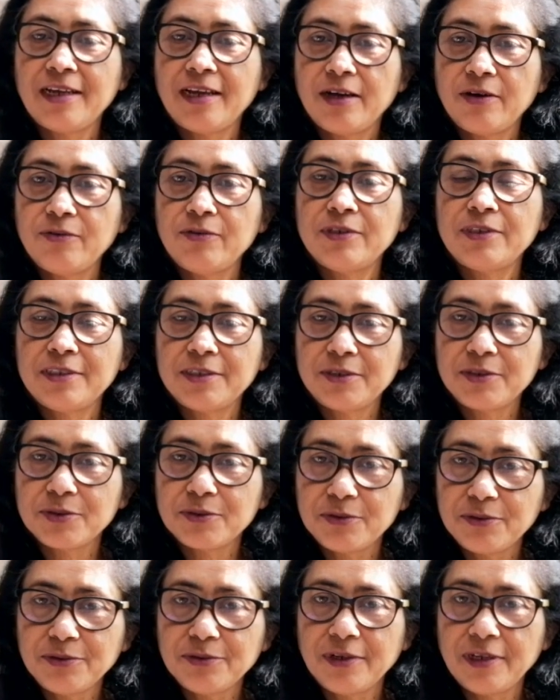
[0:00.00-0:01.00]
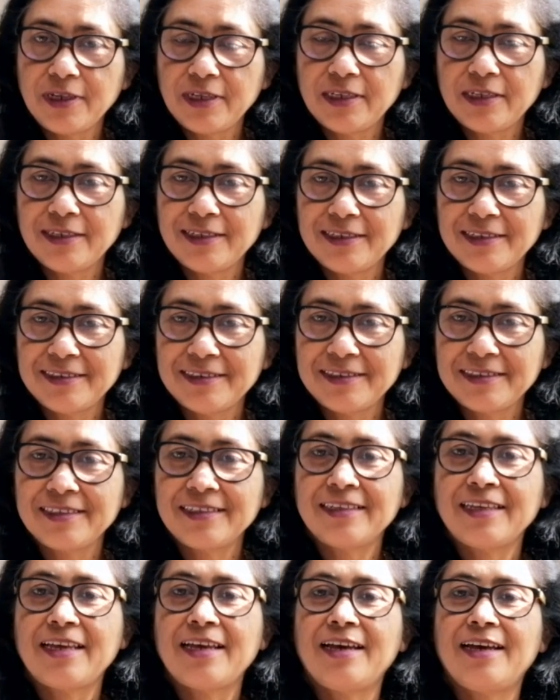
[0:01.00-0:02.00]
How was the school?
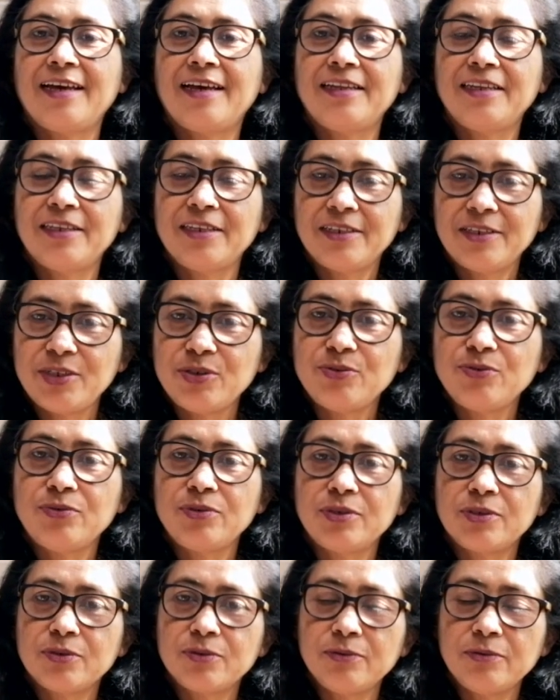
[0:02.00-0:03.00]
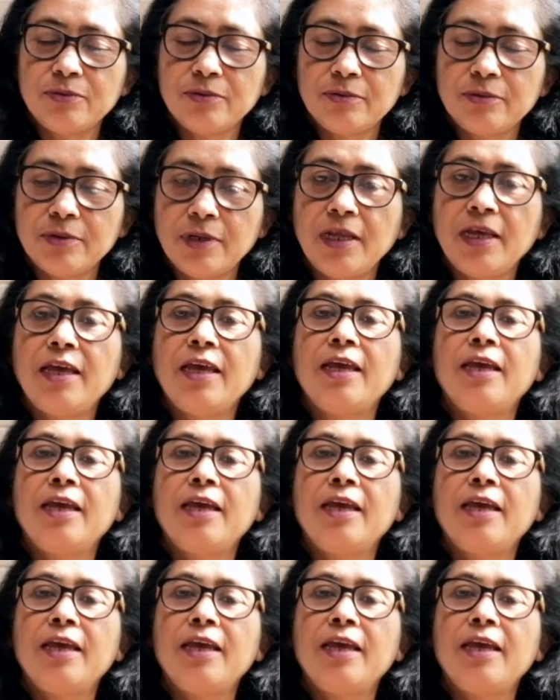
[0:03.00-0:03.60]
Yeah, new school,